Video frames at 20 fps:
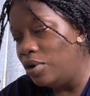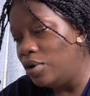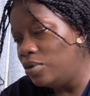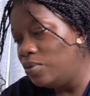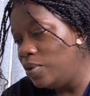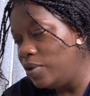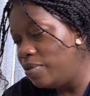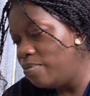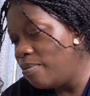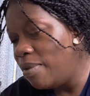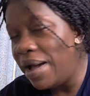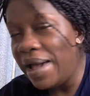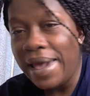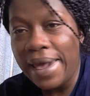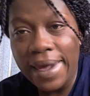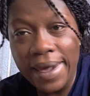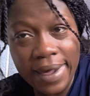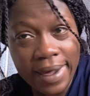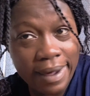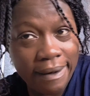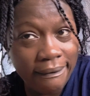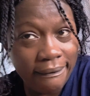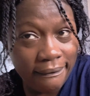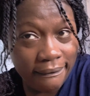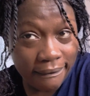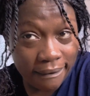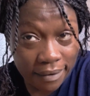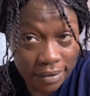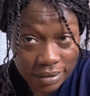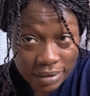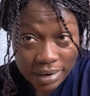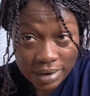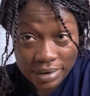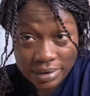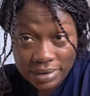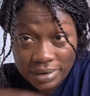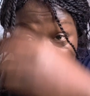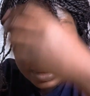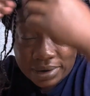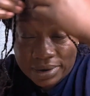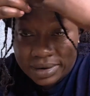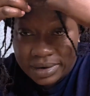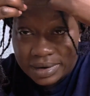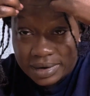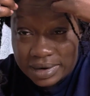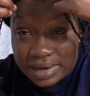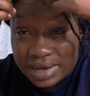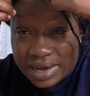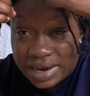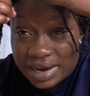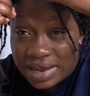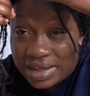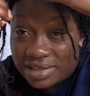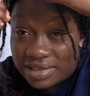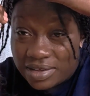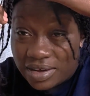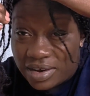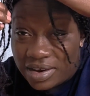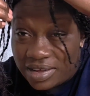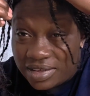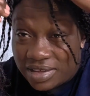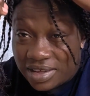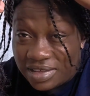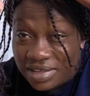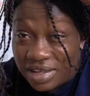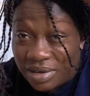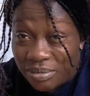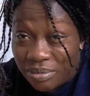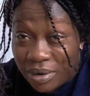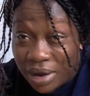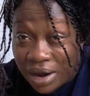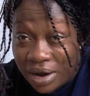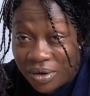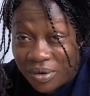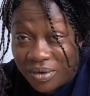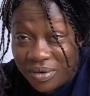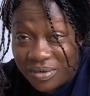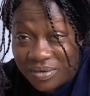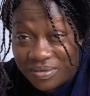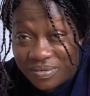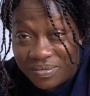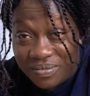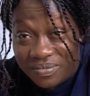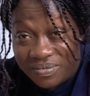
Done with my hair. So this is the middle.